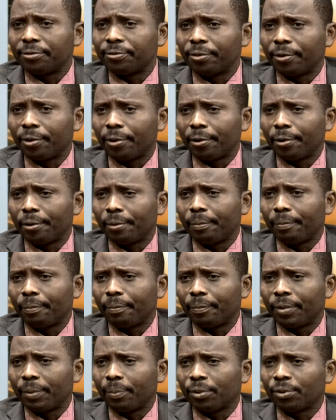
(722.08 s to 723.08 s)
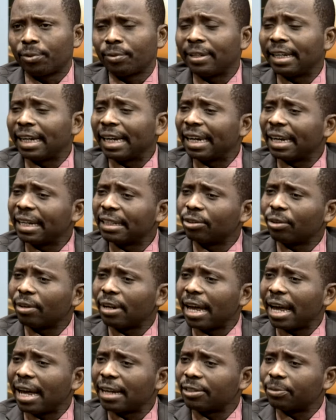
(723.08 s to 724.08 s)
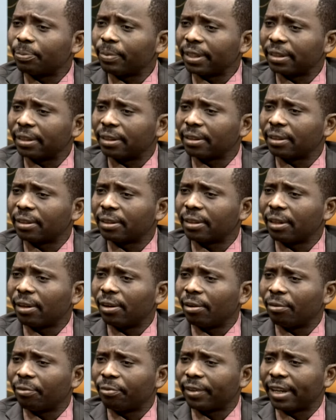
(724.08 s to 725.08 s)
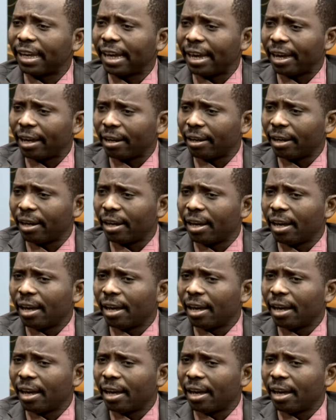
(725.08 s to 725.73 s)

for people to neglect other aspects of care.